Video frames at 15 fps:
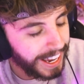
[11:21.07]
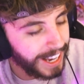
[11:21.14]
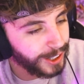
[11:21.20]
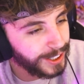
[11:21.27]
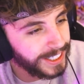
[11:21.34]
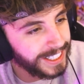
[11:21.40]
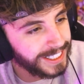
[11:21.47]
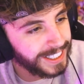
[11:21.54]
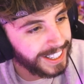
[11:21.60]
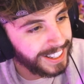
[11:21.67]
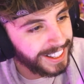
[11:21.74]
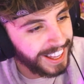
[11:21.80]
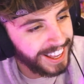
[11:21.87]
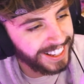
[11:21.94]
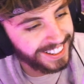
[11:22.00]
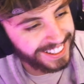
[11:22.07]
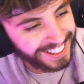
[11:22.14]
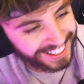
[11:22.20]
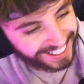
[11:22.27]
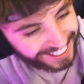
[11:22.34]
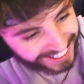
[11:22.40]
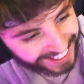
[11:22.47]
It just needs a...
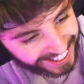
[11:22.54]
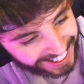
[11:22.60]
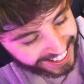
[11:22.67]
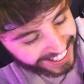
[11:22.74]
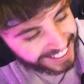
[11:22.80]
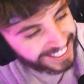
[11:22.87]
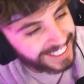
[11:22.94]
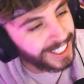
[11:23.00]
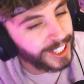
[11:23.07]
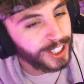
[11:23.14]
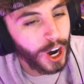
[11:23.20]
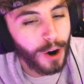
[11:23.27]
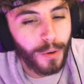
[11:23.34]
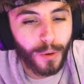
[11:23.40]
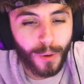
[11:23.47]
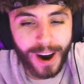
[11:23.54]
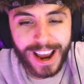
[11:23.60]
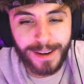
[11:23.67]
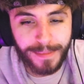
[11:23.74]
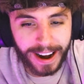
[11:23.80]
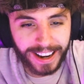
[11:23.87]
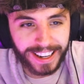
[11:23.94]
It needs to go
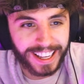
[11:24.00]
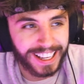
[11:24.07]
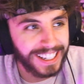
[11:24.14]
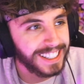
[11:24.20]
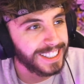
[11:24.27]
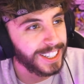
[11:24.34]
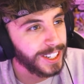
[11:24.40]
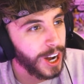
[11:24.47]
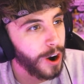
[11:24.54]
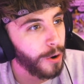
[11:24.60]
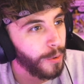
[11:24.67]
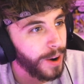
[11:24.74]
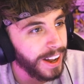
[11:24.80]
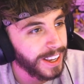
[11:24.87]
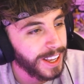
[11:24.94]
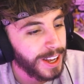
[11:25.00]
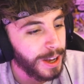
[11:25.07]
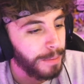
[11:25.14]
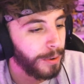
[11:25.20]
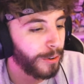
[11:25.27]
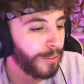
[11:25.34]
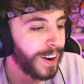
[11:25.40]
away, man. It needs to go away.
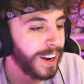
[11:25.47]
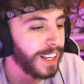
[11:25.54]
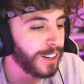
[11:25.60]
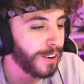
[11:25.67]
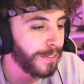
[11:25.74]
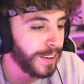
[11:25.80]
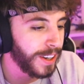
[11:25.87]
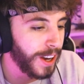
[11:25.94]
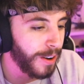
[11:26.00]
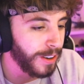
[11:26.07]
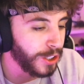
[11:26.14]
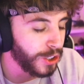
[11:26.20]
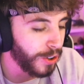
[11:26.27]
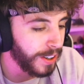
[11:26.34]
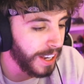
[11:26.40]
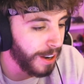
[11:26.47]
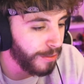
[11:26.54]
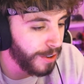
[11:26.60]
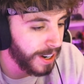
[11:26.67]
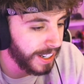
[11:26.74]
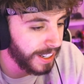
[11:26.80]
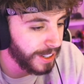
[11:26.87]
But really good video. Enjoy that.
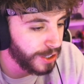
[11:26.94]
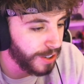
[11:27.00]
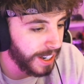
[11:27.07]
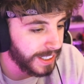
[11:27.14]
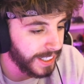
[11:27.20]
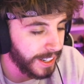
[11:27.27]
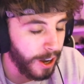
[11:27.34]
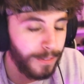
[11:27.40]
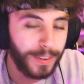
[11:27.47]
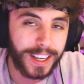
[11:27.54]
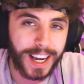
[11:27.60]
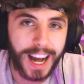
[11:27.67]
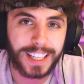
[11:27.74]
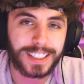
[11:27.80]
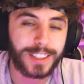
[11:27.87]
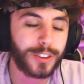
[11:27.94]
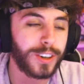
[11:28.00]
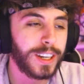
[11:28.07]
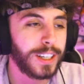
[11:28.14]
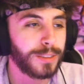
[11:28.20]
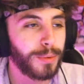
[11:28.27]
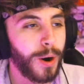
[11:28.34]
Really interesting. Hopefully you guys
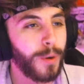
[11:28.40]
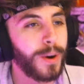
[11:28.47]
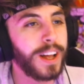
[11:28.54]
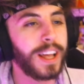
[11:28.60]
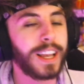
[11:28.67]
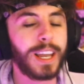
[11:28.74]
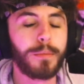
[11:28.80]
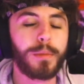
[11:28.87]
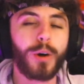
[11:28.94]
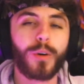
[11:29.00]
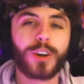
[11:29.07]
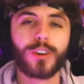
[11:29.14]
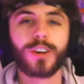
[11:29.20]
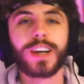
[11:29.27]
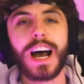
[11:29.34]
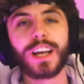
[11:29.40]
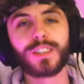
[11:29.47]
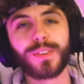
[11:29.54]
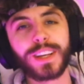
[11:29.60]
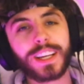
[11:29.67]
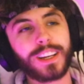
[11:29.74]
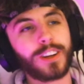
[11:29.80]
enjoyed it as well. Let me know what you guys
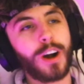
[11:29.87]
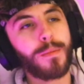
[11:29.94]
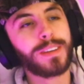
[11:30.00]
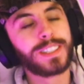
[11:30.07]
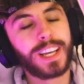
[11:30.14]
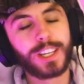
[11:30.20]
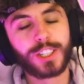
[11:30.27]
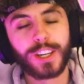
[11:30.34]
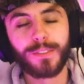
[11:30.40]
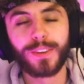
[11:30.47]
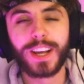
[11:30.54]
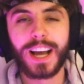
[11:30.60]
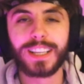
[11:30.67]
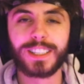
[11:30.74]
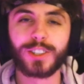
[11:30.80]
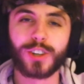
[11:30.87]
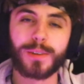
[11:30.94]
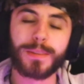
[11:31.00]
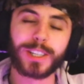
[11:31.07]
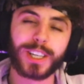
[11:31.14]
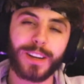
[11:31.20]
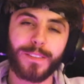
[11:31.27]
think in the comment section. If you guys
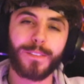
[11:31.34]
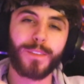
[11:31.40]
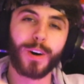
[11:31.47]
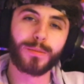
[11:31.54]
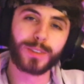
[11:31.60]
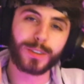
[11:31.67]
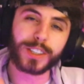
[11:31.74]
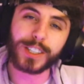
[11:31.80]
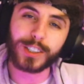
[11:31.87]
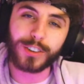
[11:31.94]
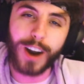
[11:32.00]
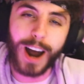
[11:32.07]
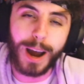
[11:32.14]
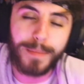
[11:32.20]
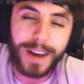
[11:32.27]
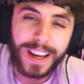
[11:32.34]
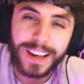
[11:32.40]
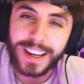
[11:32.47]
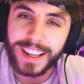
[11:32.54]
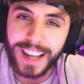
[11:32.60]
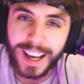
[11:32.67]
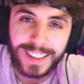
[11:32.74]
enjoyed, make sure to leave a thumbs up, subscribe.
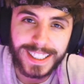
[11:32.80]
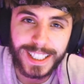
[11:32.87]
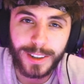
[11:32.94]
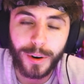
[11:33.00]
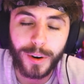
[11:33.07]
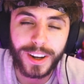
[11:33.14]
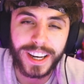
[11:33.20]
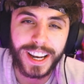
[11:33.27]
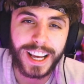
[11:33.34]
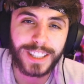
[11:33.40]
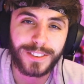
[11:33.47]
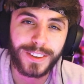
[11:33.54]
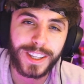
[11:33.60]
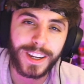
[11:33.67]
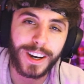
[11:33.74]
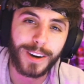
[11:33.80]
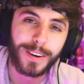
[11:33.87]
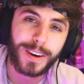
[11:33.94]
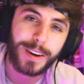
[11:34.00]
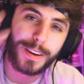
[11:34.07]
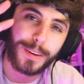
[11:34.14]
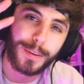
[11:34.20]
And I'll see you all in the next video.